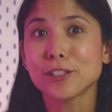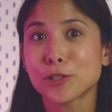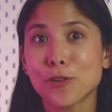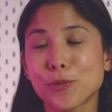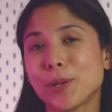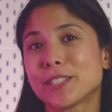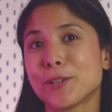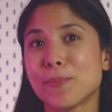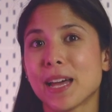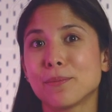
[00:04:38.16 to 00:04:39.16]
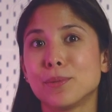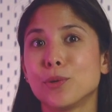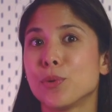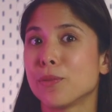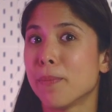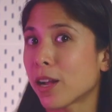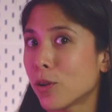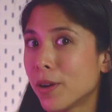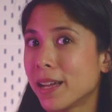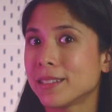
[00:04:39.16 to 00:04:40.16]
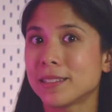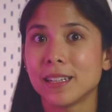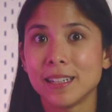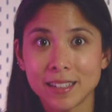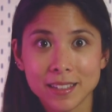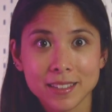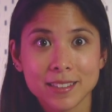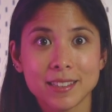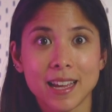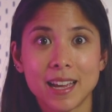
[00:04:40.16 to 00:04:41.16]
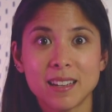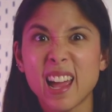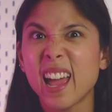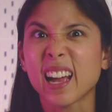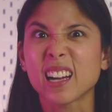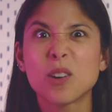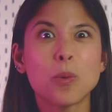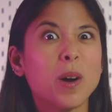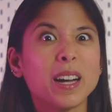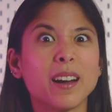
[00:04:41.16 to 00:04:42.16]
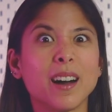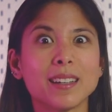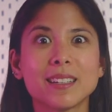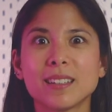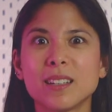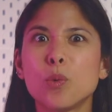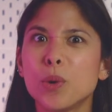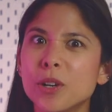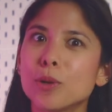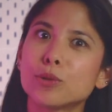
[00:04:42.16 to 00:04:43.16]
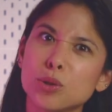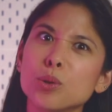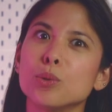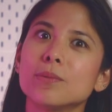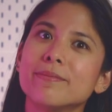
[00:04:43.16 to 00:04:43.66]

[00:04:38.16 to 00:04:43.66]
Our software is compatible with Mac OS, Linux, and heck, why not? Windows 2.